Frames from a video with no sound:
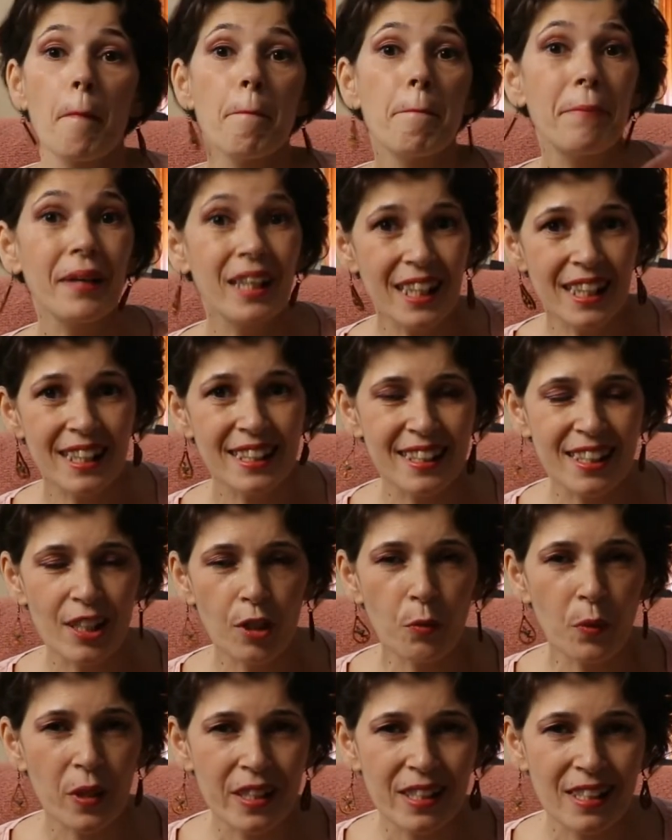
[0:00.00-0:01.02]
But
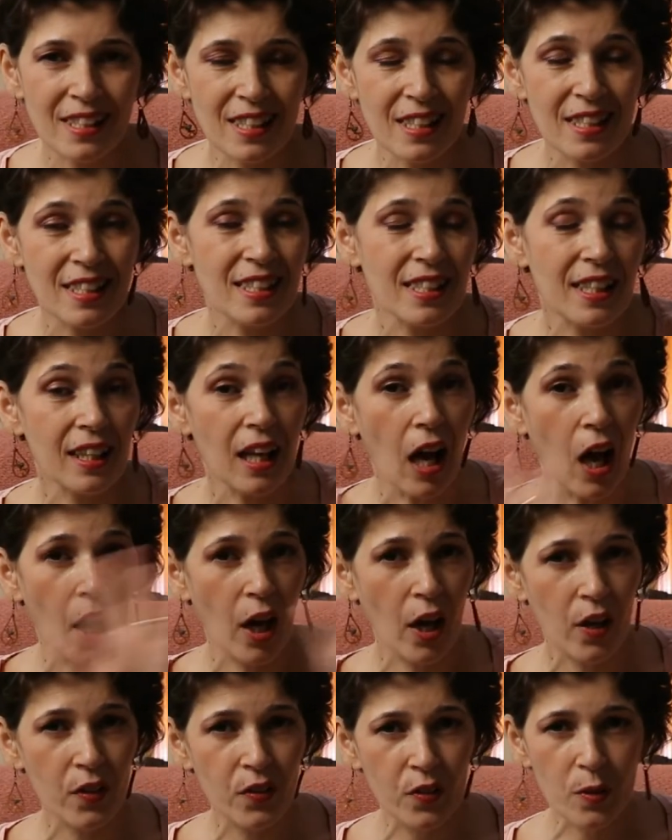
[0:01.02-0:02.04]
we're discussing
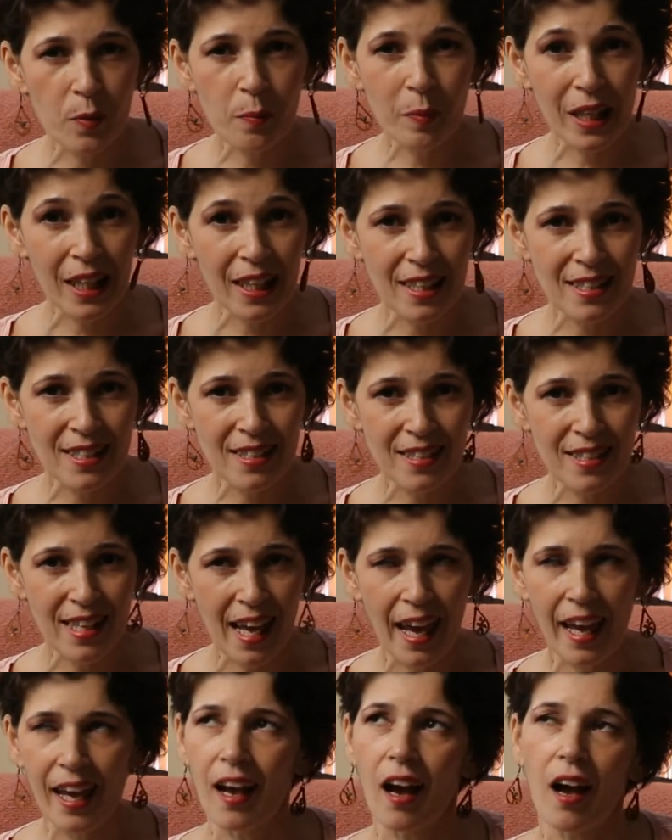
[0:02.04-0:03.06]
other meanings
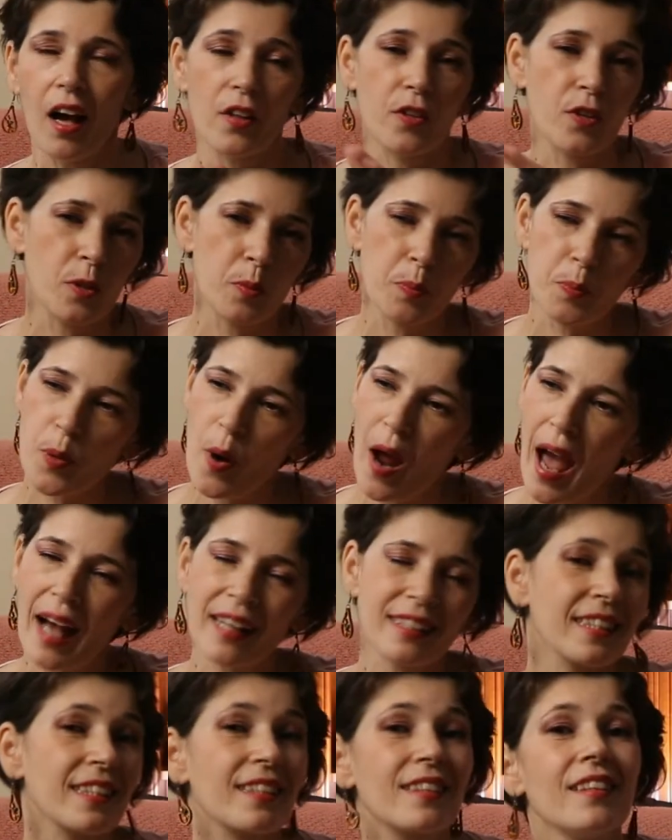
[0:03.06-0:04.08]
today, other
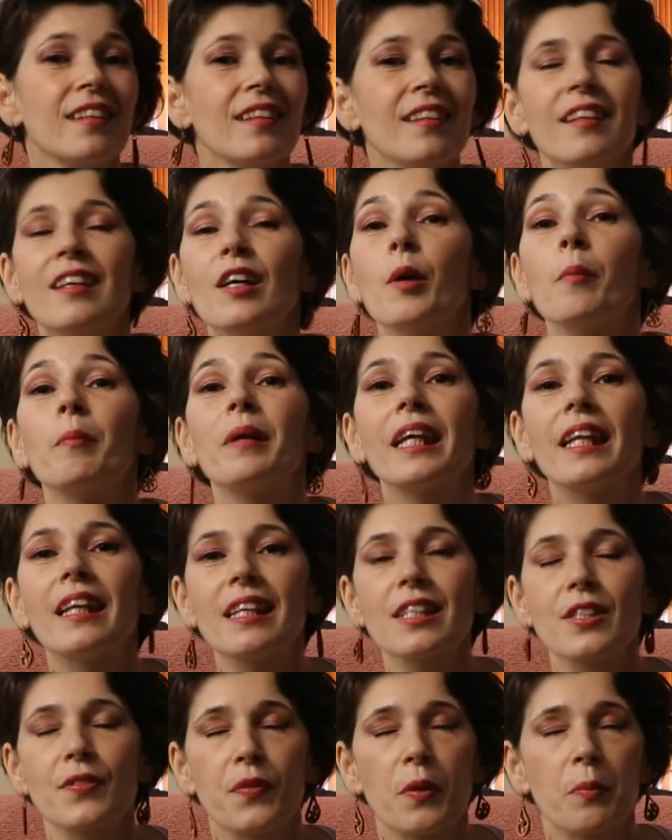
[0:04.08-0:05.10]
practical
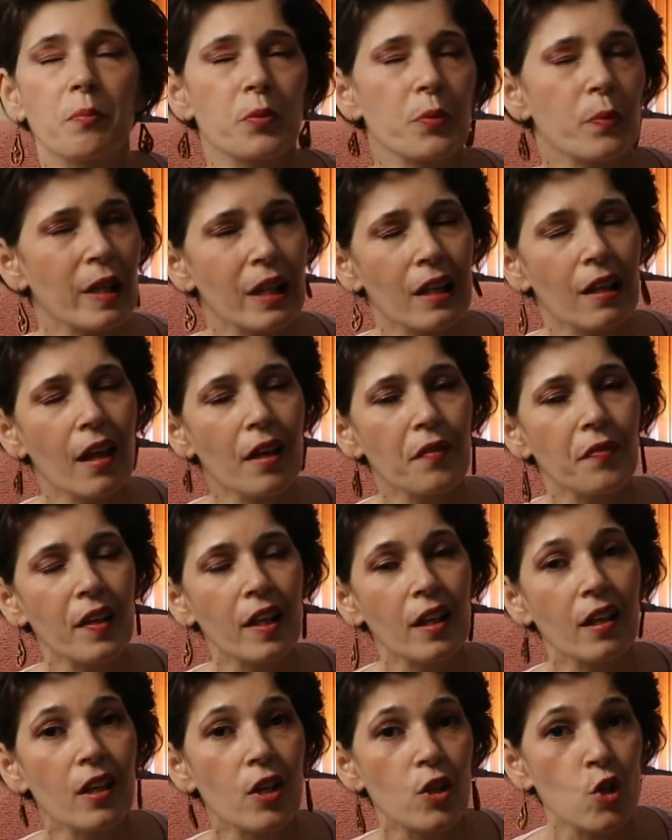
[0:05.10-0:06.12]
meanings from real life
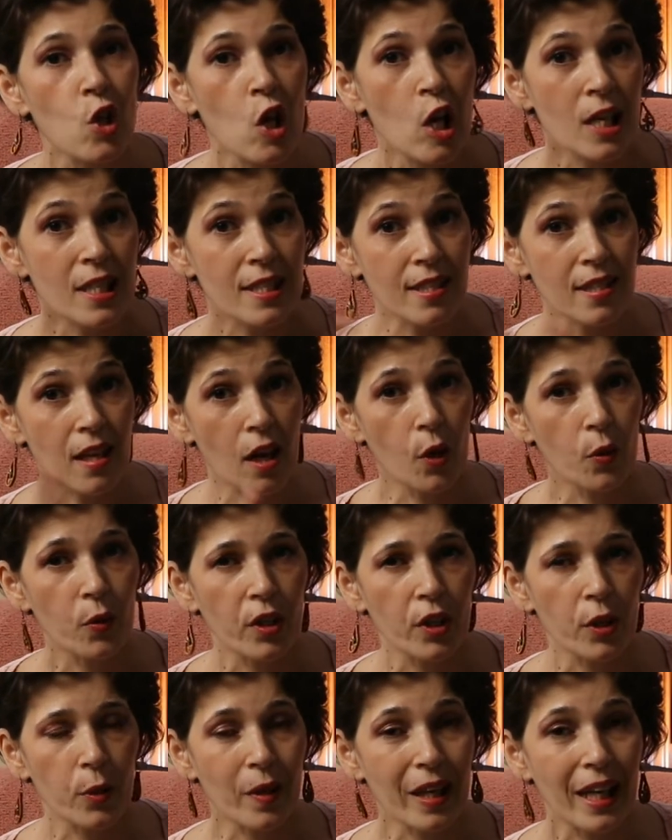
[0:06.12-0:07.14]
English. So
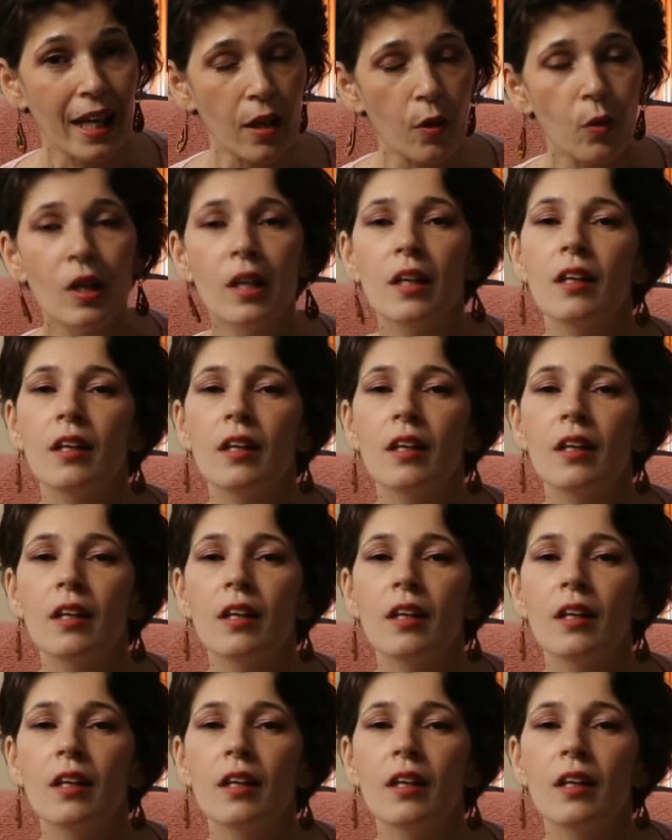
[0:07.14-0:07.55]
here we go.